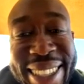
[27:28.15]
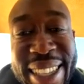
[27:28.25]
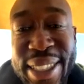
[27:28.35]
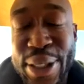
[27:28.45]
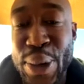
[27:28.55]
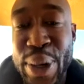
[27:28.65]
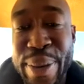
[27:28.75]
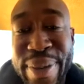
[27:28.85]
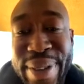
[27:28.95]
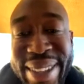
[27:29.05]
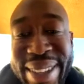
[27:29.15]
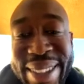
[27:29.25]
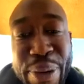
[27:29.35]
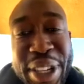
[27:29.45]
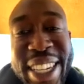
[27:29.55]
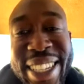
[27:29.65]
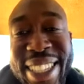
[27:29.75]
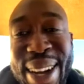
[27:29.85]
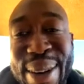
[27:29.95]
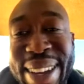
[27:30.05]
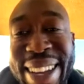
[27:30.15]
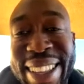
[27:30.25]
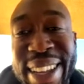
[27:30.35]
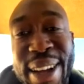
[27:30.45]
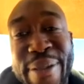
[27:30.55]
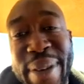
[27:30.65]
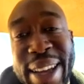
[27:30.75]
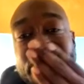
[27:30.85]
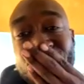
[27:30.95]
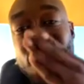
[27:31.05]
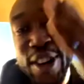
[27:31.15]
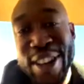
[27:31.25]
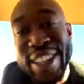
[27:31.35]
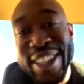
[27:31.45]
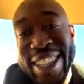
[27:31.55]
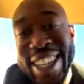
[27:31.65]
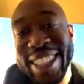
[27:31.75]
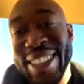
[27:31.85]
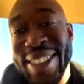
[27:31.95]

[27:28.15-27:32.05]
Let's do it. Appreciate y'all, man. Love, man. Yes, sir.